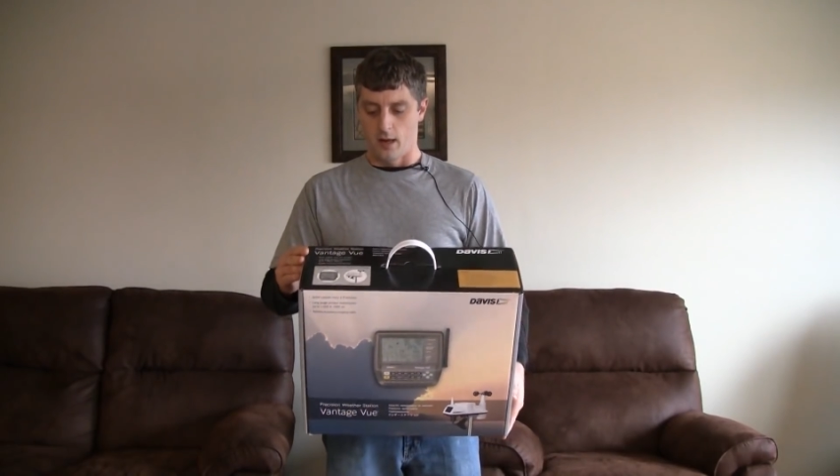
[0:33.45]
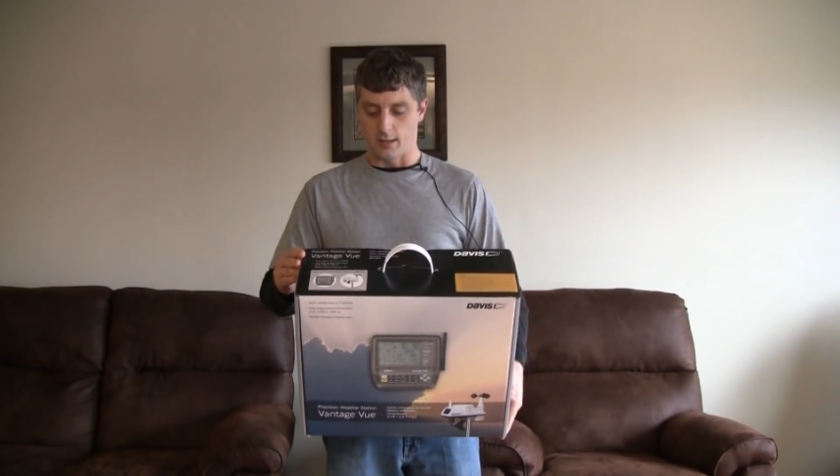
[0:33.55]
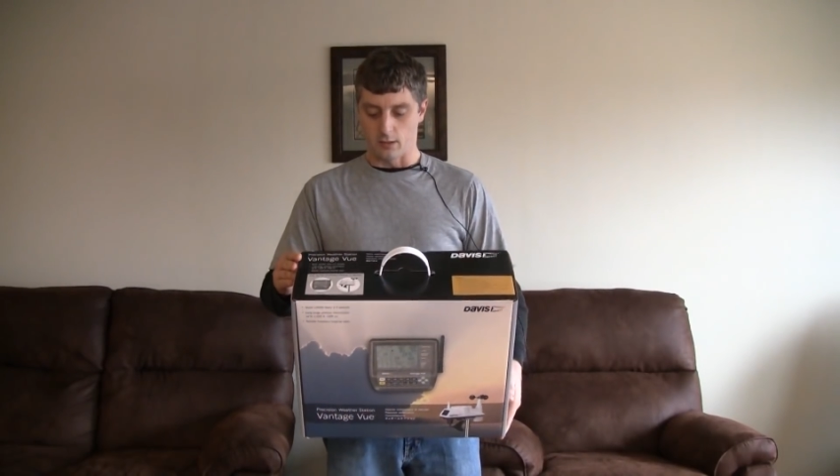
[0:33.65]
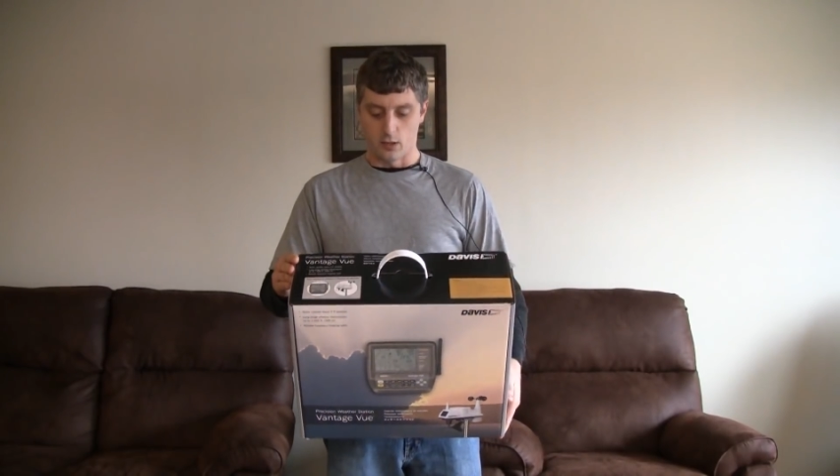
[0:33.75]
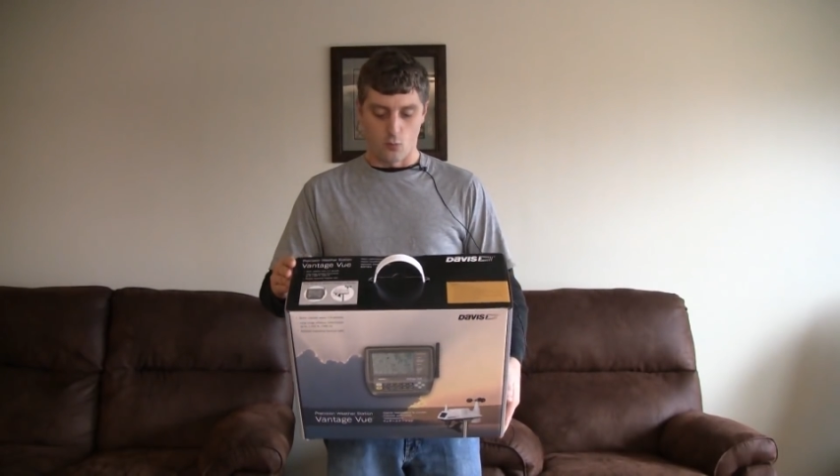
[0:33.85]

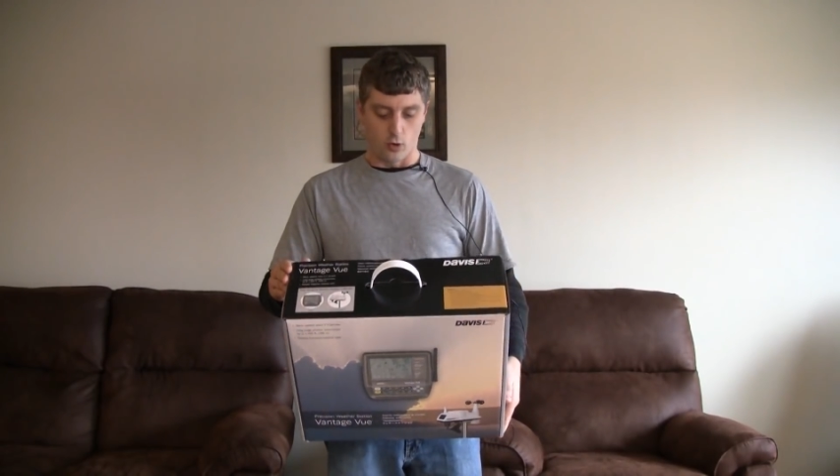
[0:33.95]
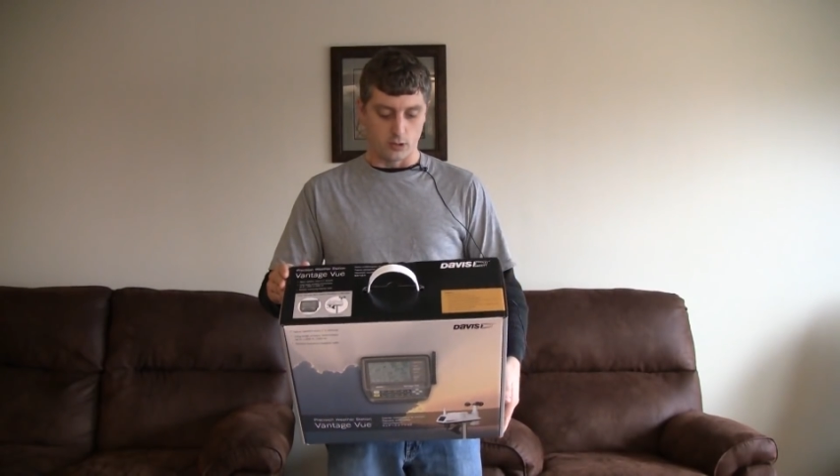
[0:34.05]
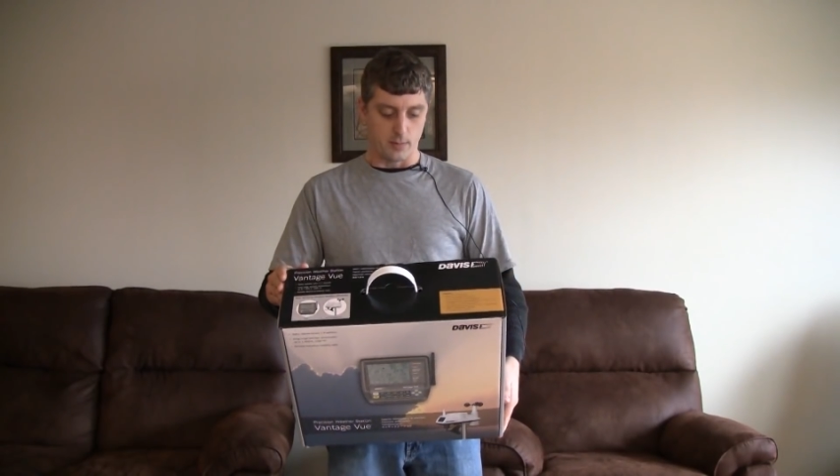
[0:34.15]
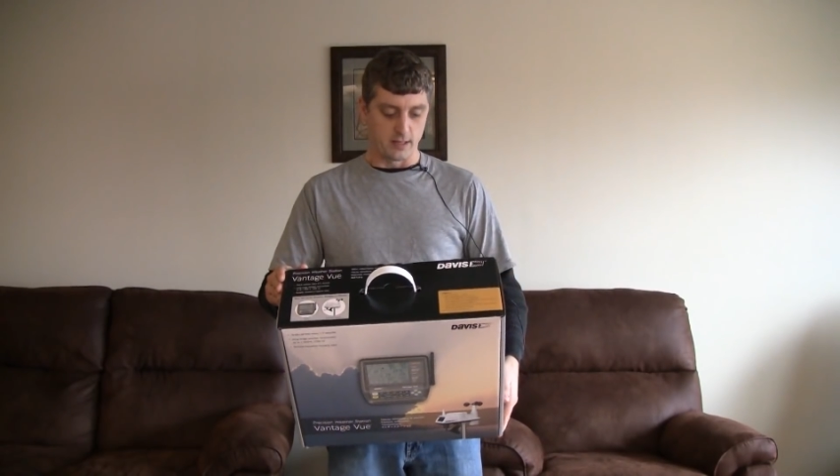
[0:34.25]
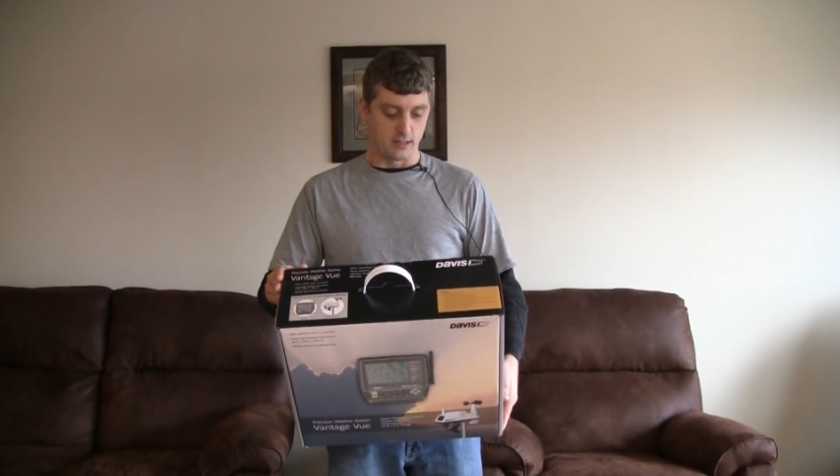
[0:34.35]
it's a little more
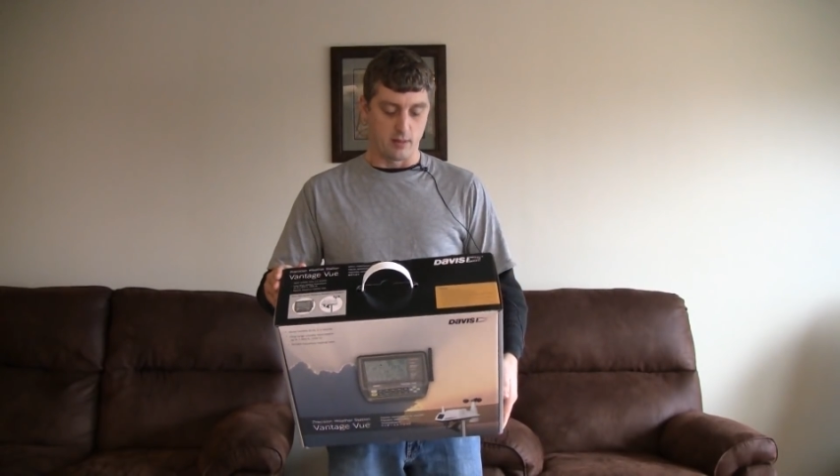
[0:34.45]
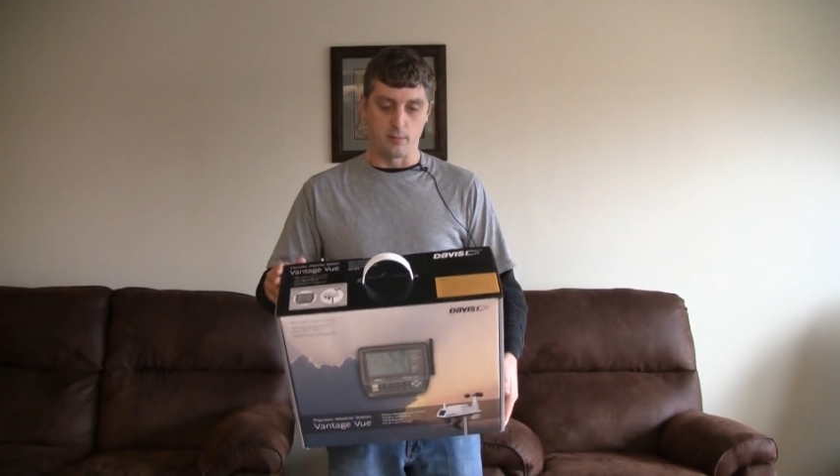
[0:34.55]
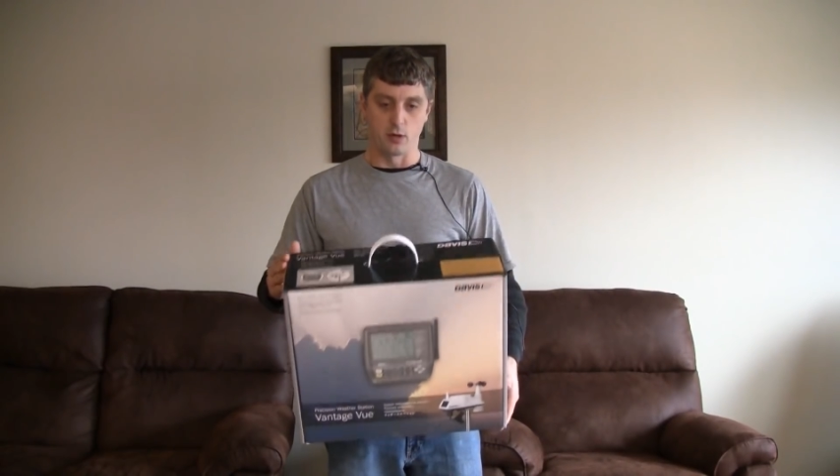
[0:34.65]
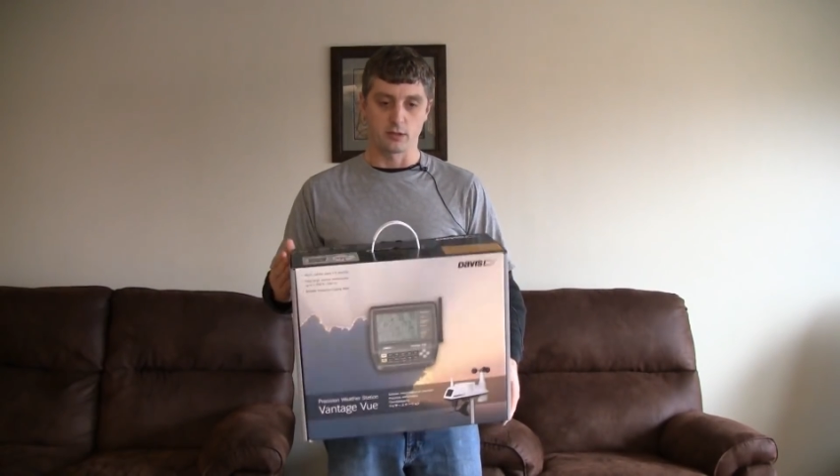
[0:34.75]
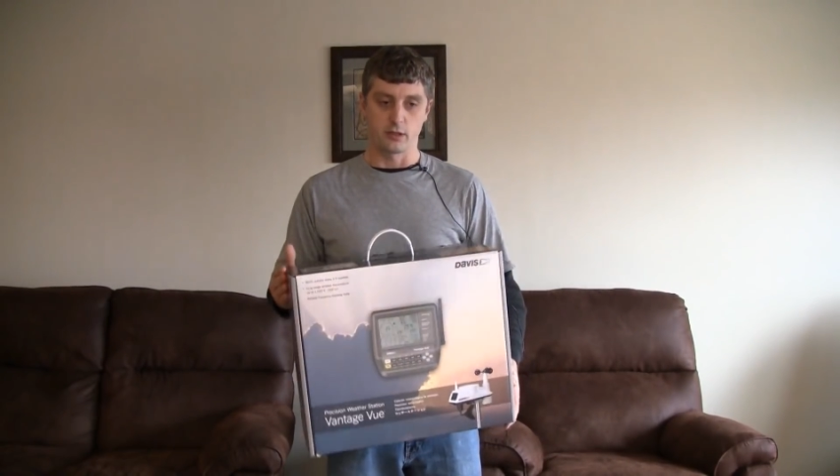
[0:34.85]
expensive than
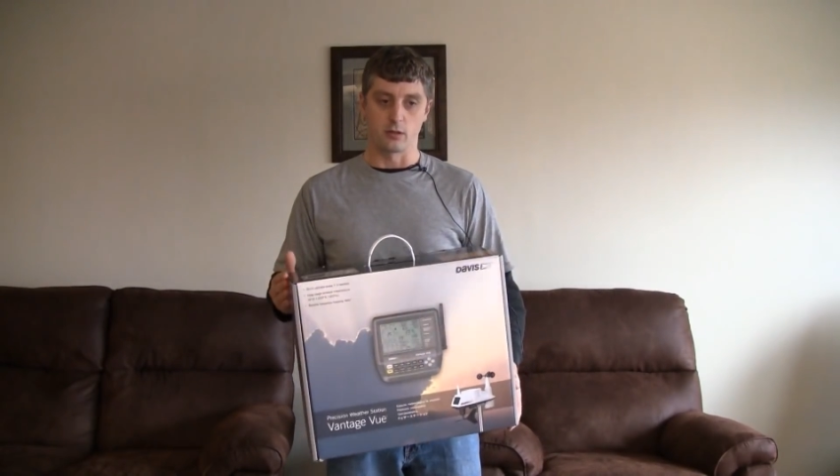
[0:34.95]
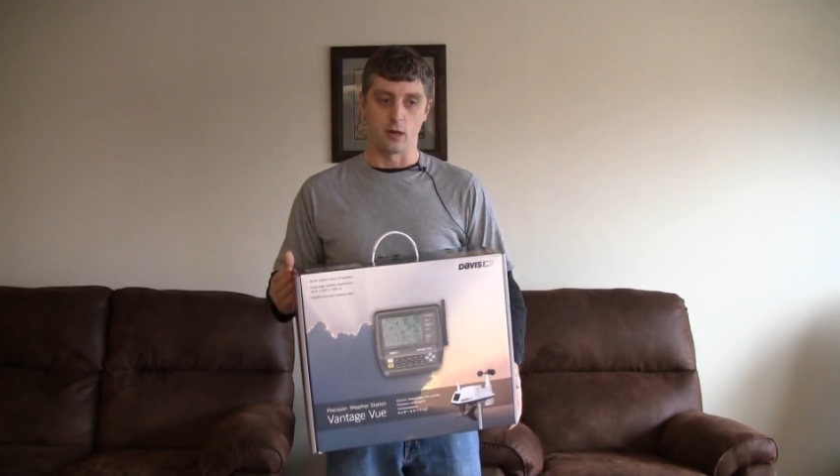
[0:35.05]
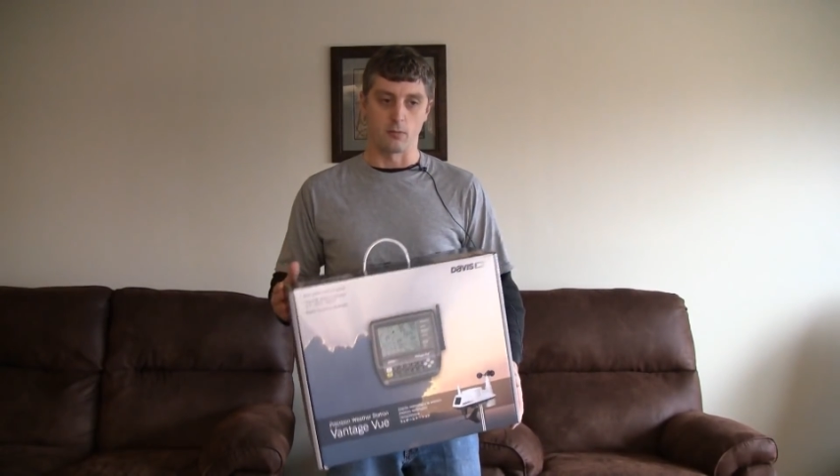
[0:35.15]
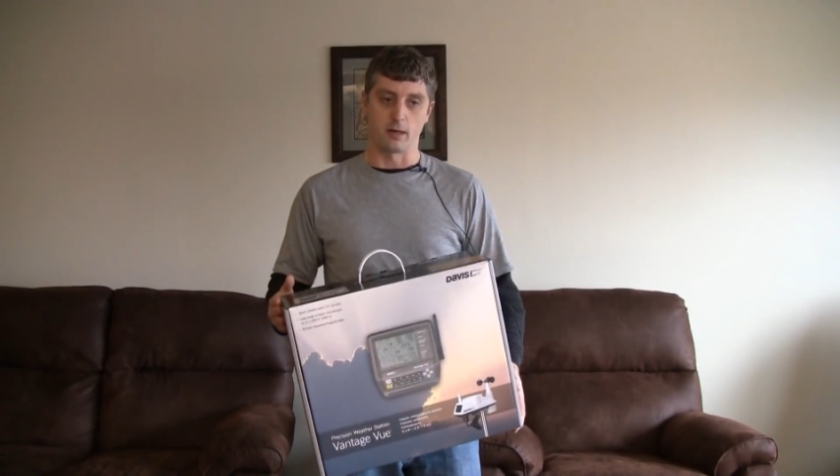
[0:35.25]
most your uh,